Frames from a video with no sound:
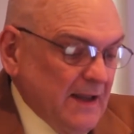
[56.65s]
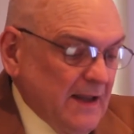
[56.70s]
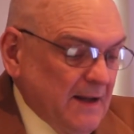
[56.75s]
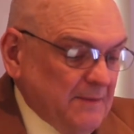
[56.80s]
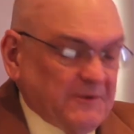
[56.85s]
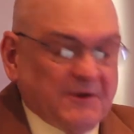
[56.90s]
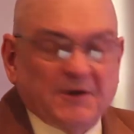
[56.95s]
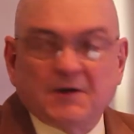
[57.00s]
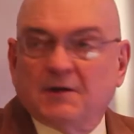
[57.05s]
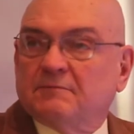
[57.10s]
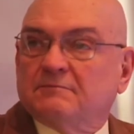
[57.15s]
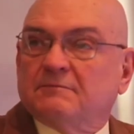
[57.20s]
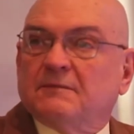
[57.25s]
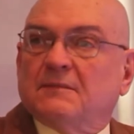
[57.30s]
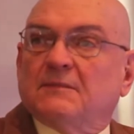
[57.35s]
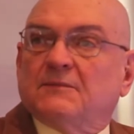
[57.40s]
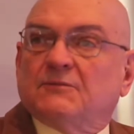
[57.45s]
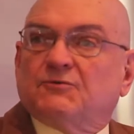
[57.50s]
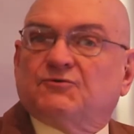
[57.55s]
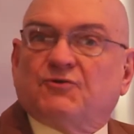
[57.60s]
I'm going to
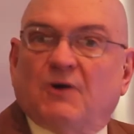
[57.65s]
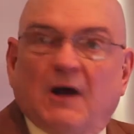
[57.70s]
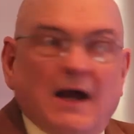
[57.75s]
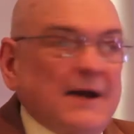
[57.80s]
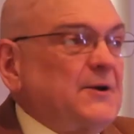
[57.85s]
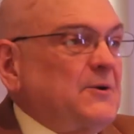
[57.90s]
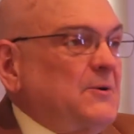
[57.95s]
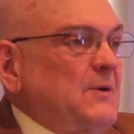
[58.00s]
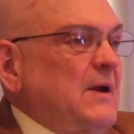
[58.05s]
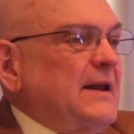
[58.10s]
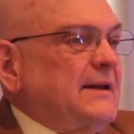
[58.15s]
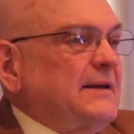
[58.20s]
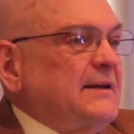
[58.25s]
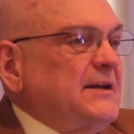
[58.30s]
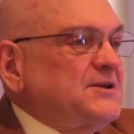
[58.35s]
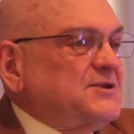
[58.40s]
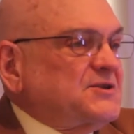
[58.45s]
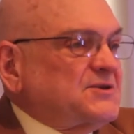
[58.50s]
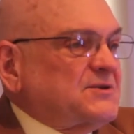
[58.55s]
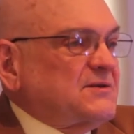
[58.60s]
try to at
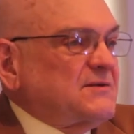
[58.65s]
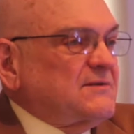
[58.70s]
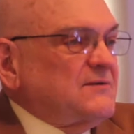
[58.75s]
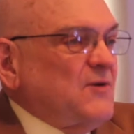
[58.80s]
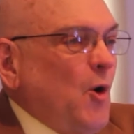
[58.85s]
least